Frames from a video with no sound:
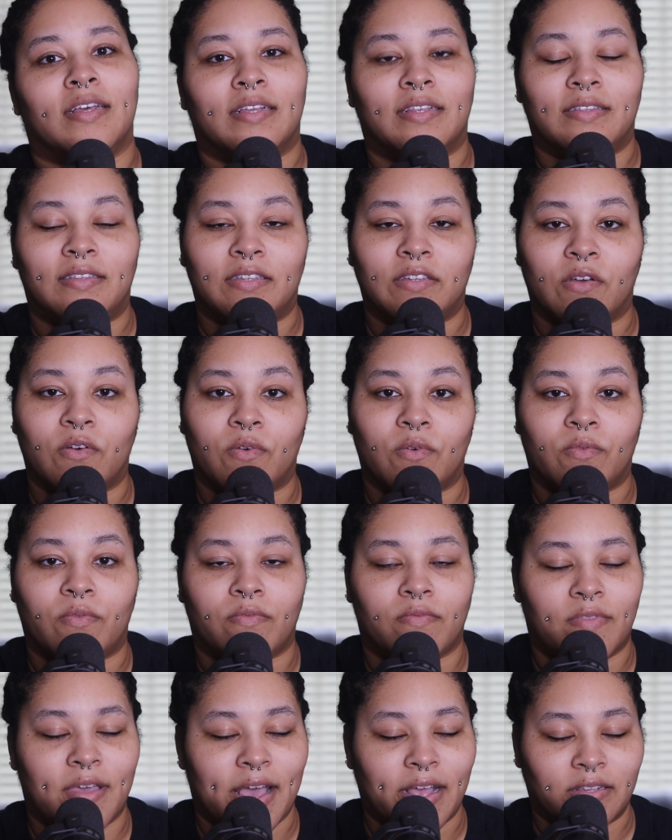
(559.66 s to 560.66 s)
So
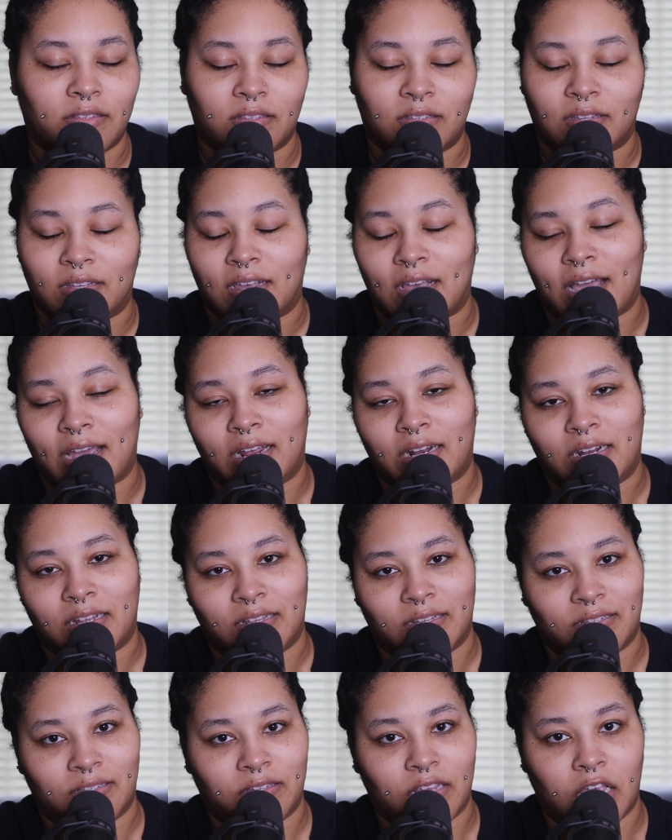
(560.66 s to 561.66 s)
that's the kind
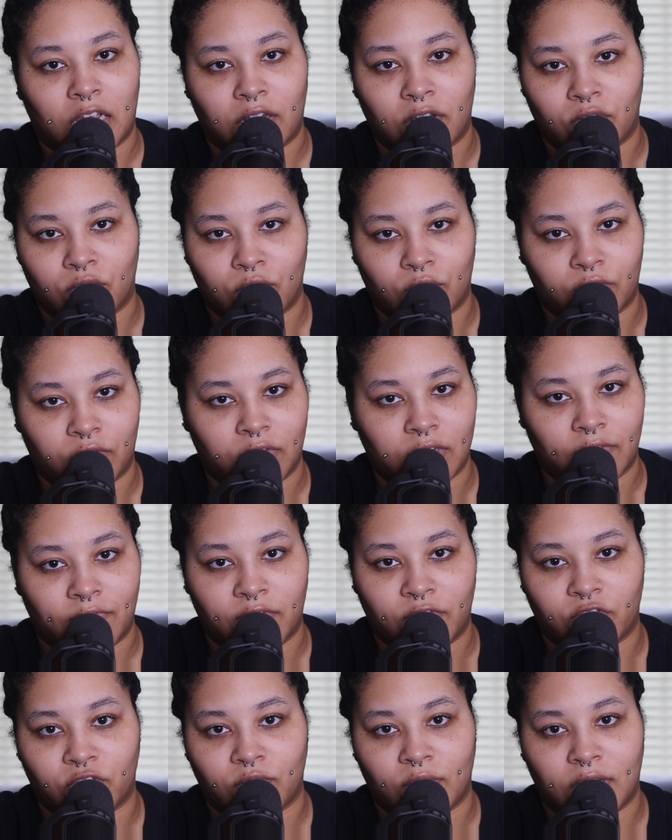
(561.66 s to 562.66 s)
of technical stuff
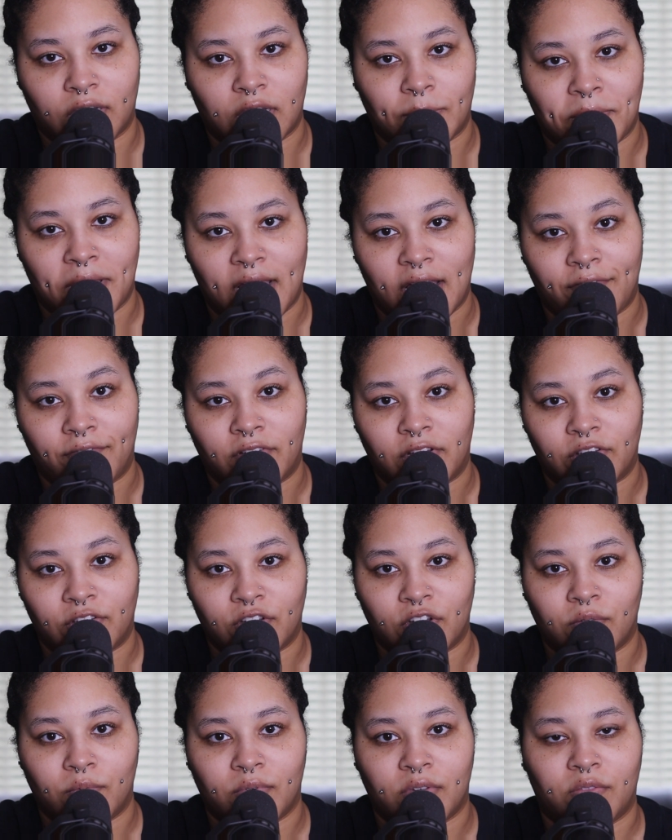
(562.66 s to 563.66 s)
that you end up having to
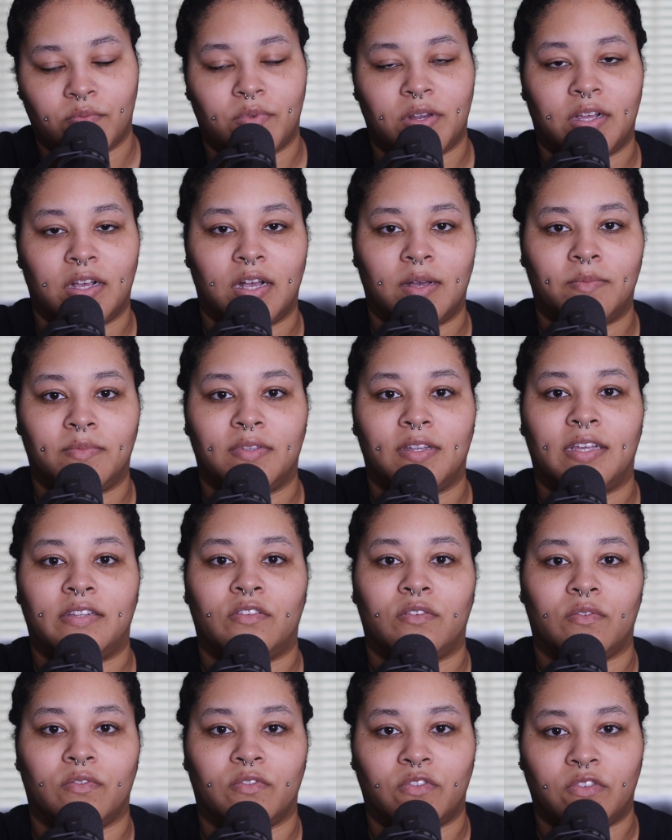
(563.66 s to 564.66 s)
deal with when it comes to that.
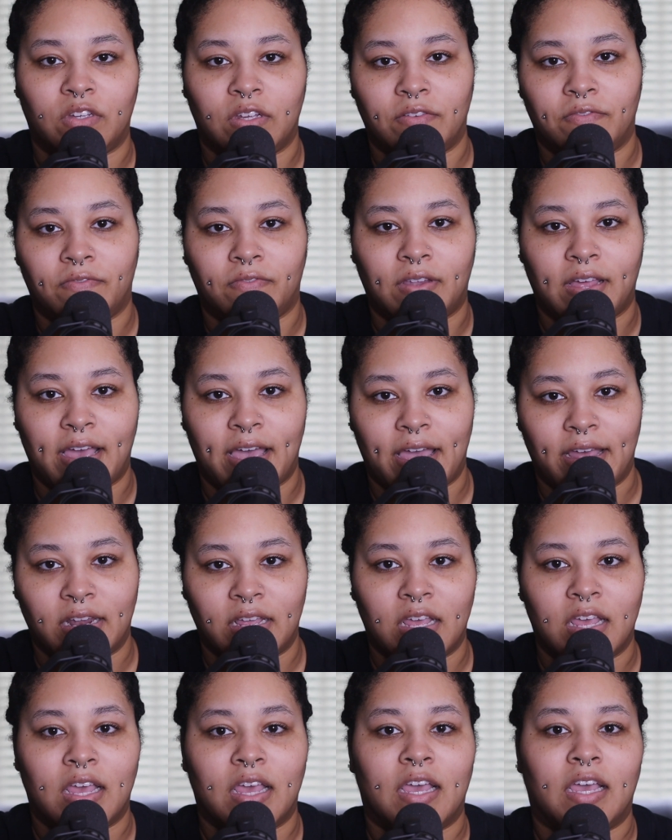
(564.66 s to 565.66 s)
So G flat
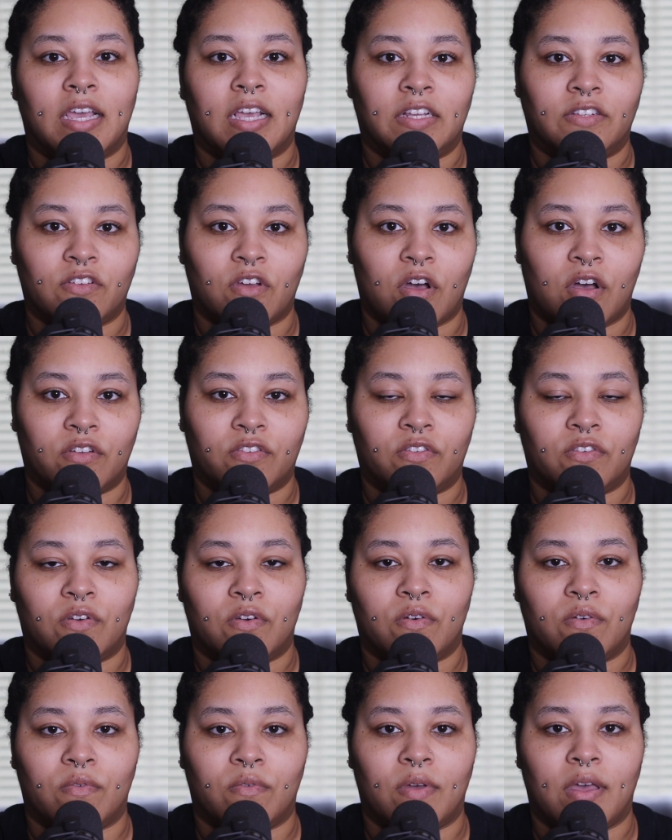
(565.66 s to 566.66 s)
is
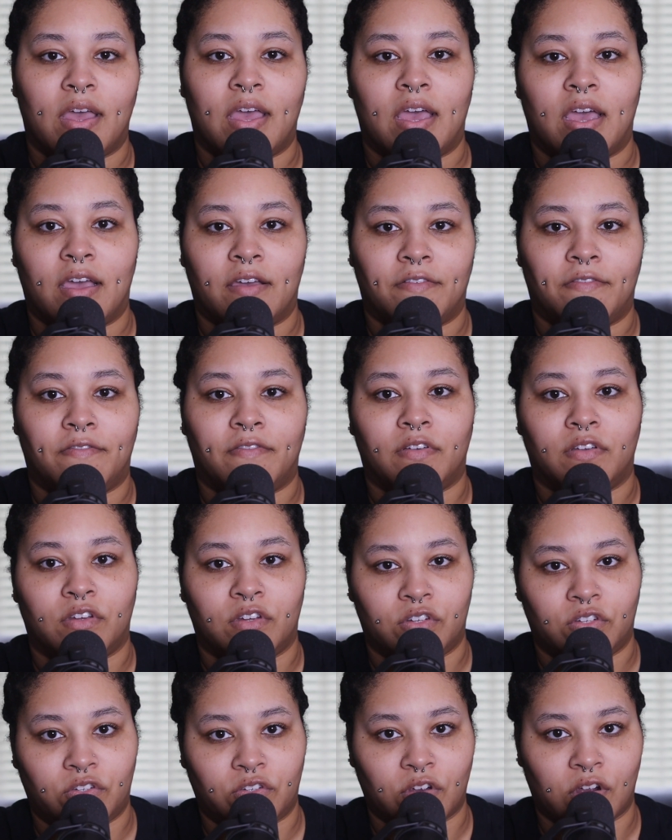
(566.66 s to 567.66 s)
also F
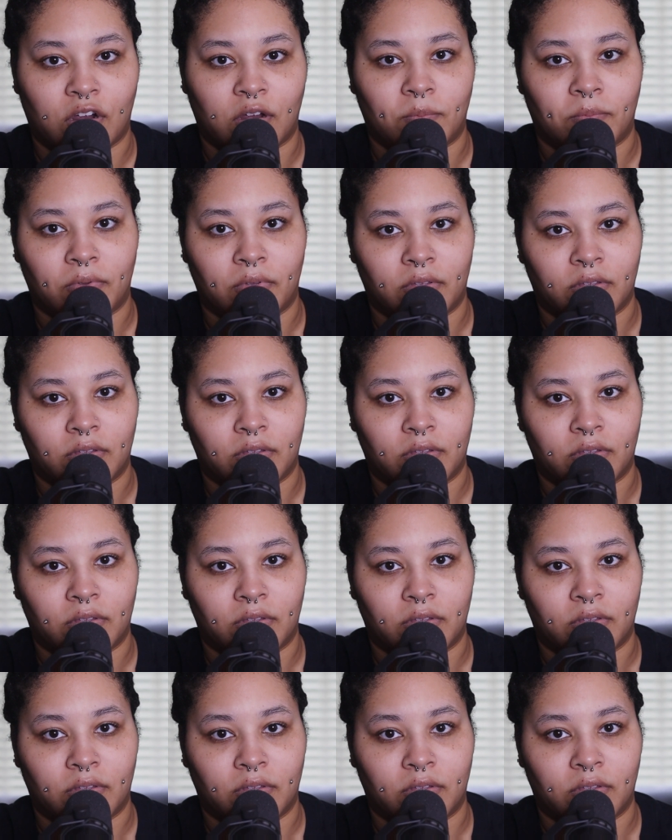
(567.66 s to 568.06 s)
sharp.